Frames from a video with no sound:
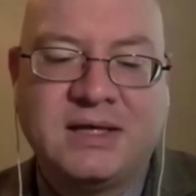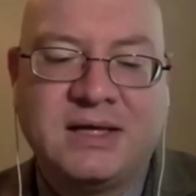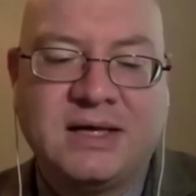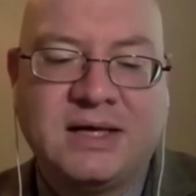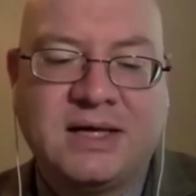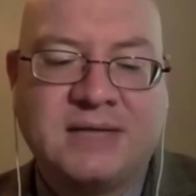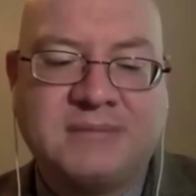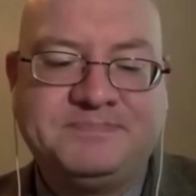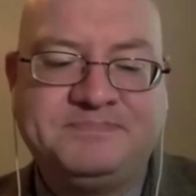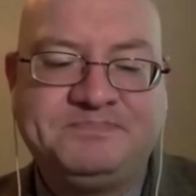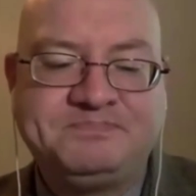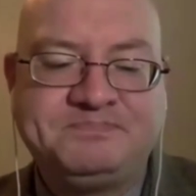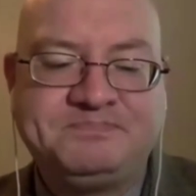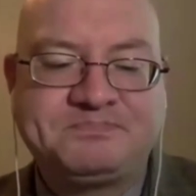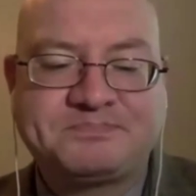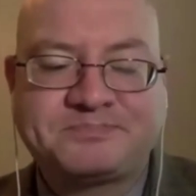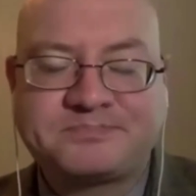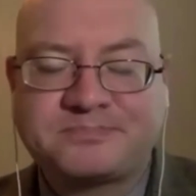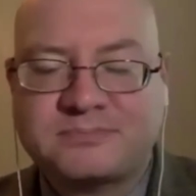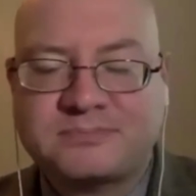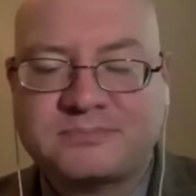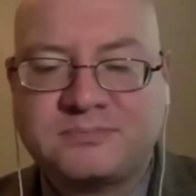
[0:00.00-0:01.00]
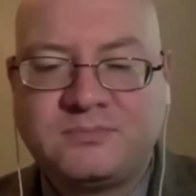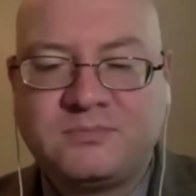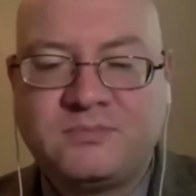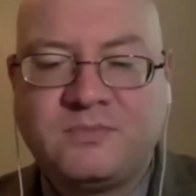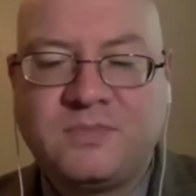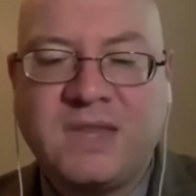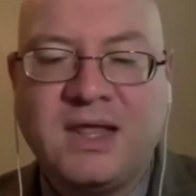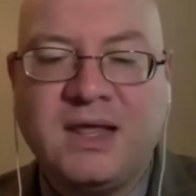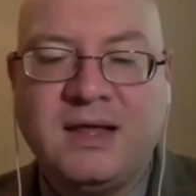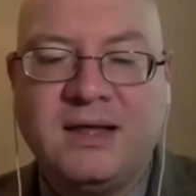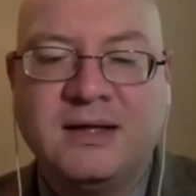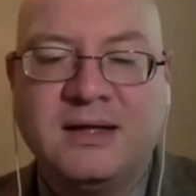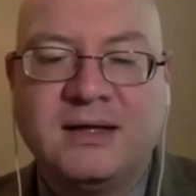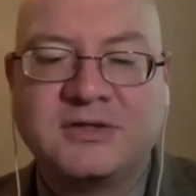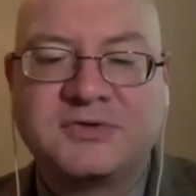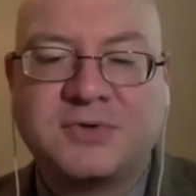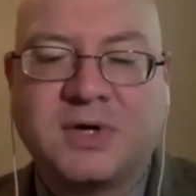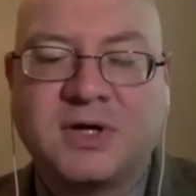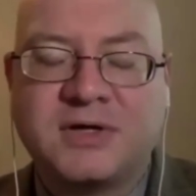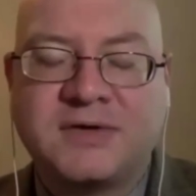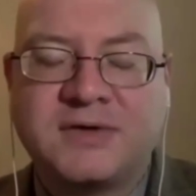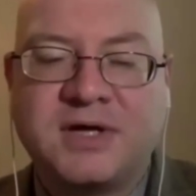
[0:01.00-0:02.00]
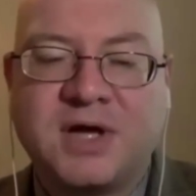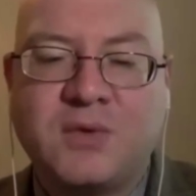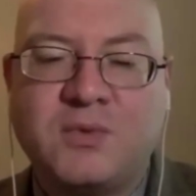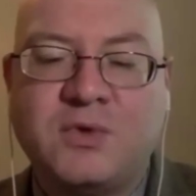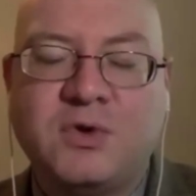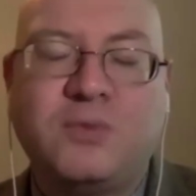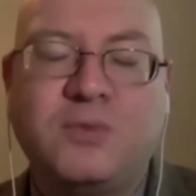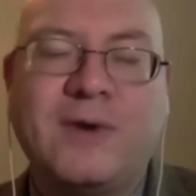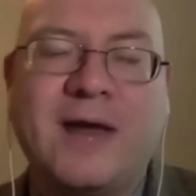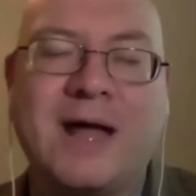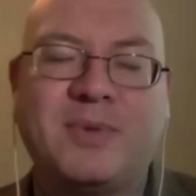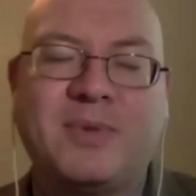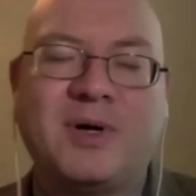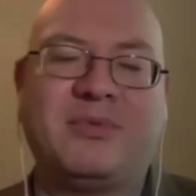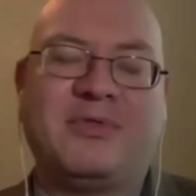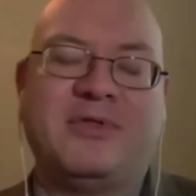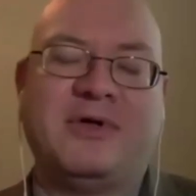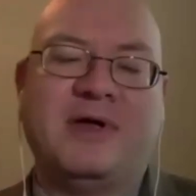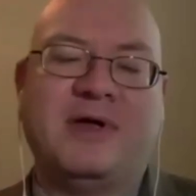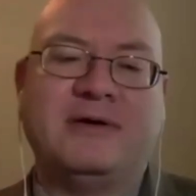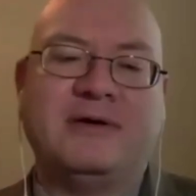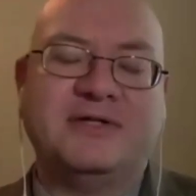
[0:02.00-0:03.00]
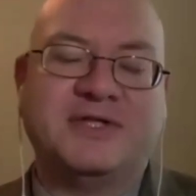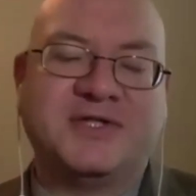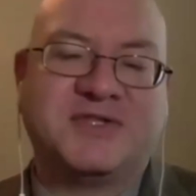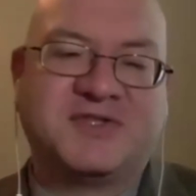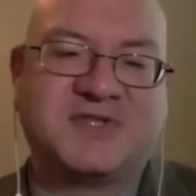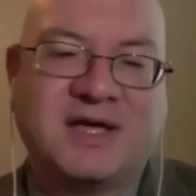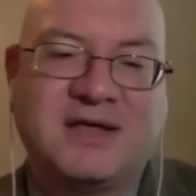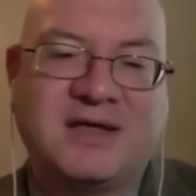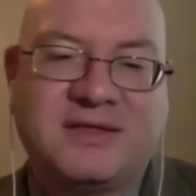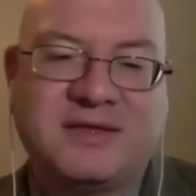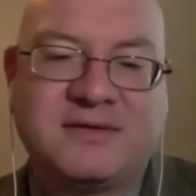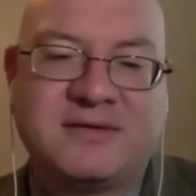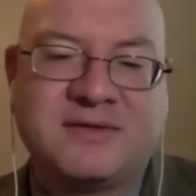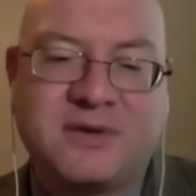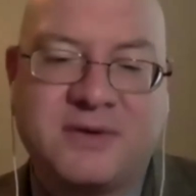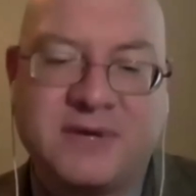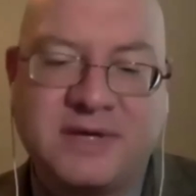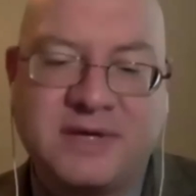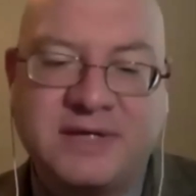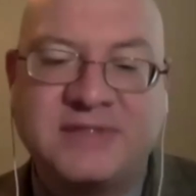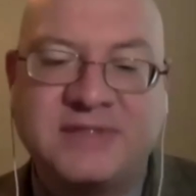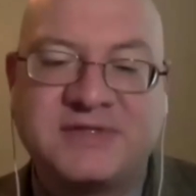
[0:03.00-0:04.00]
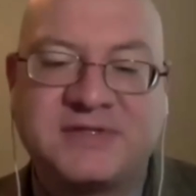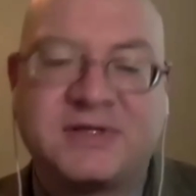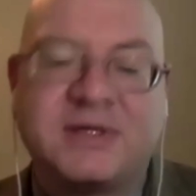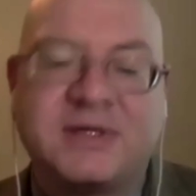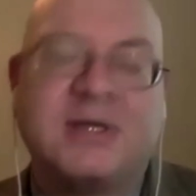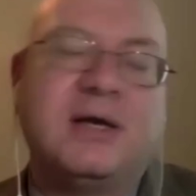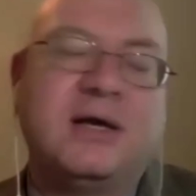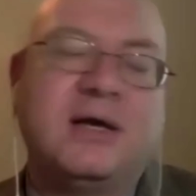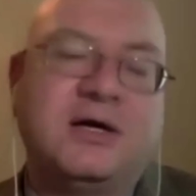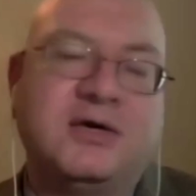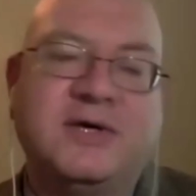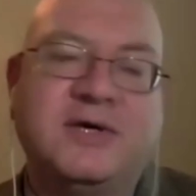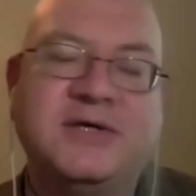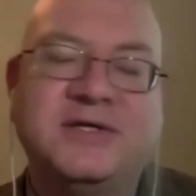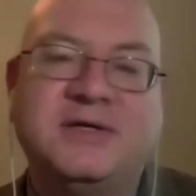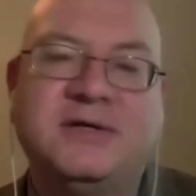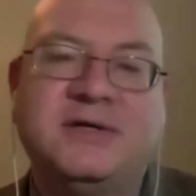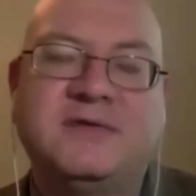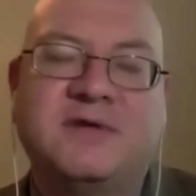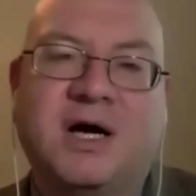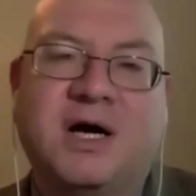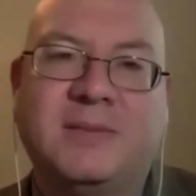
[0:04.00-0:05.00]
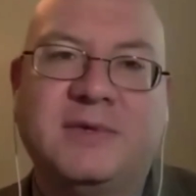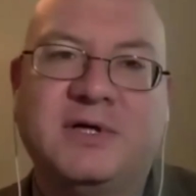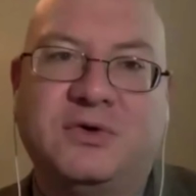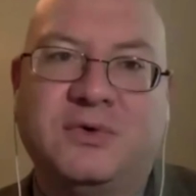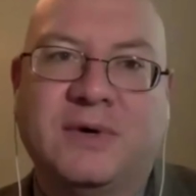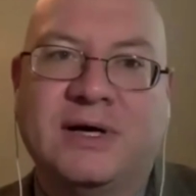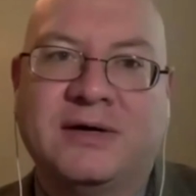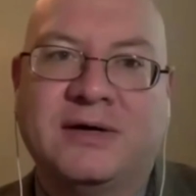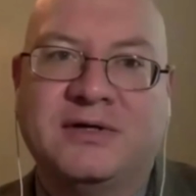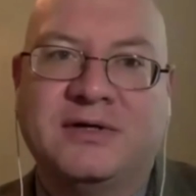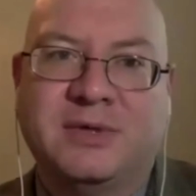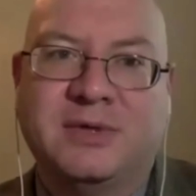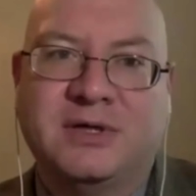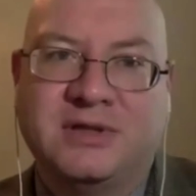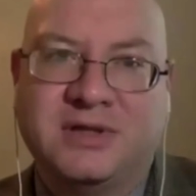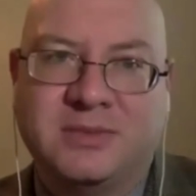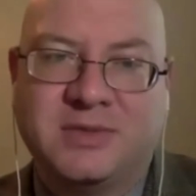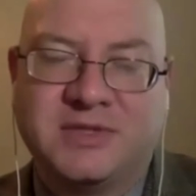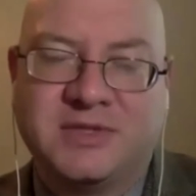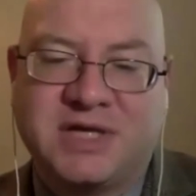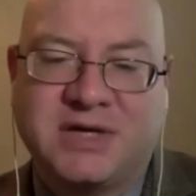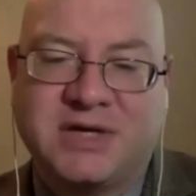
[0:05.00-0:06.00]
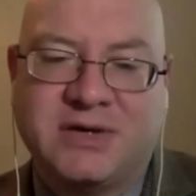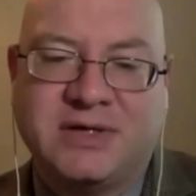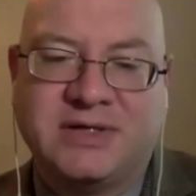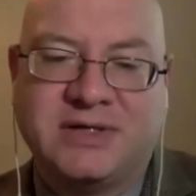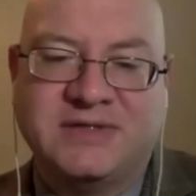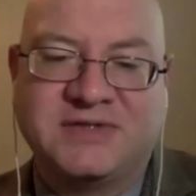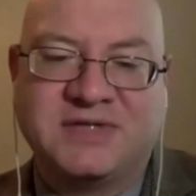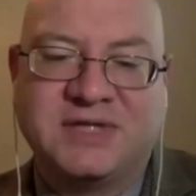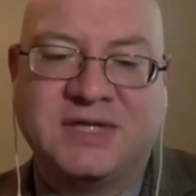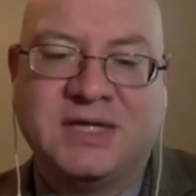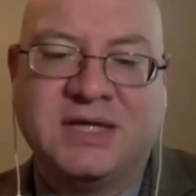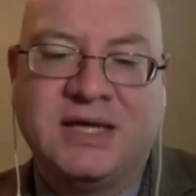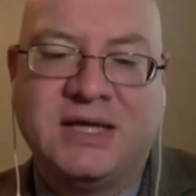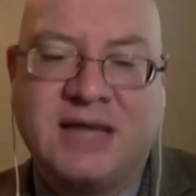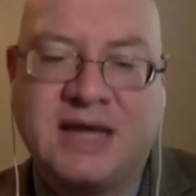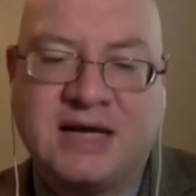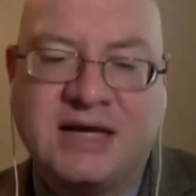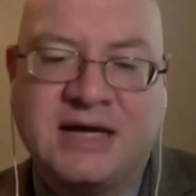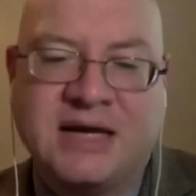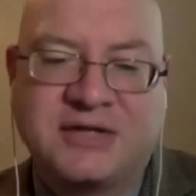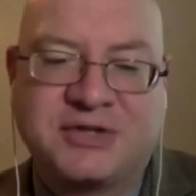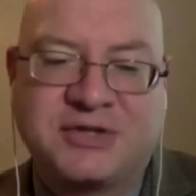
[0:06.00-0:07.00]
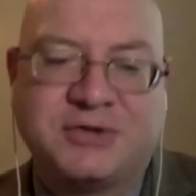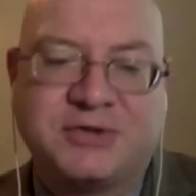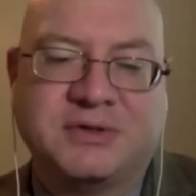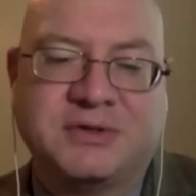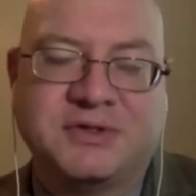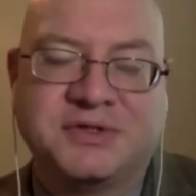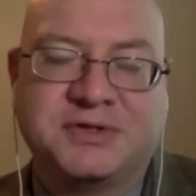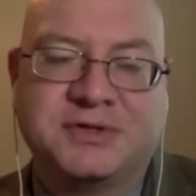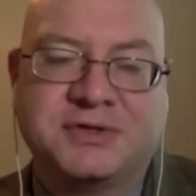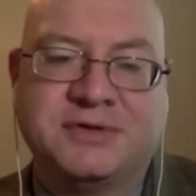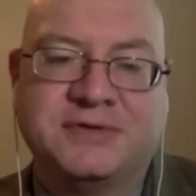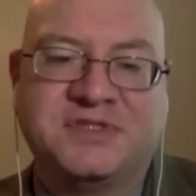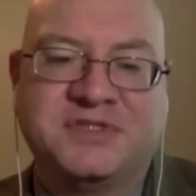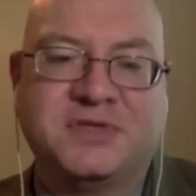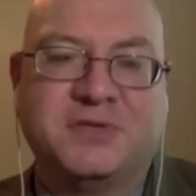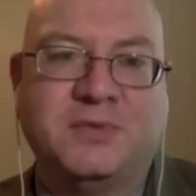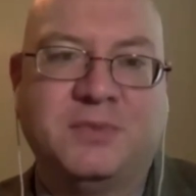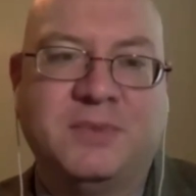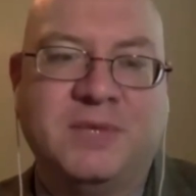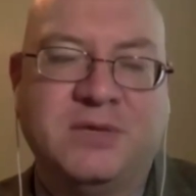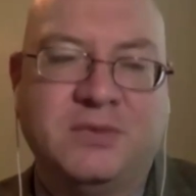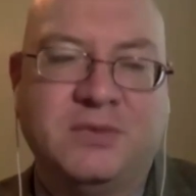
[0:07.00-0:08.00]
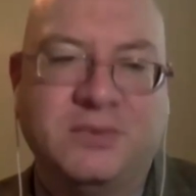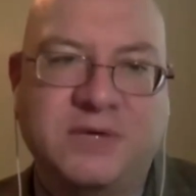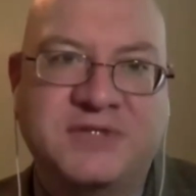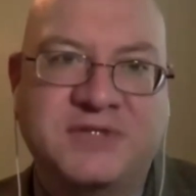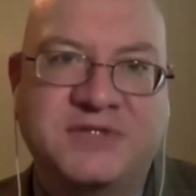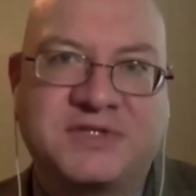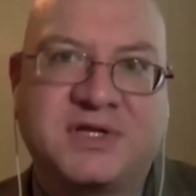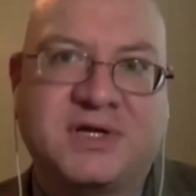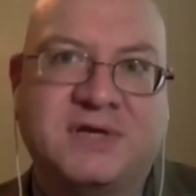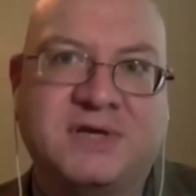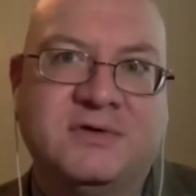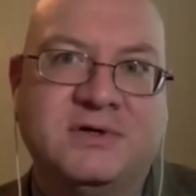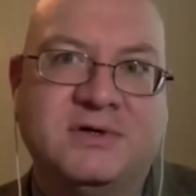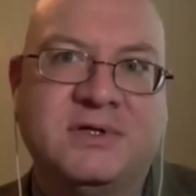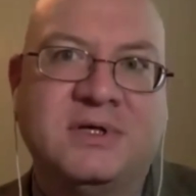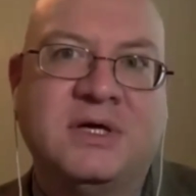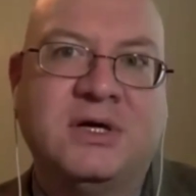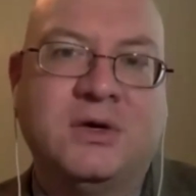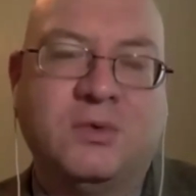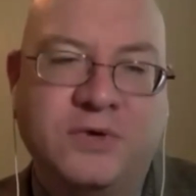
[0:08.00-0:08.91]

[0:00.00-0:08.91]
So I think I will wrap up there and just say that there is a great deal of common ground among libertarians and national conservatives to be rediscovered,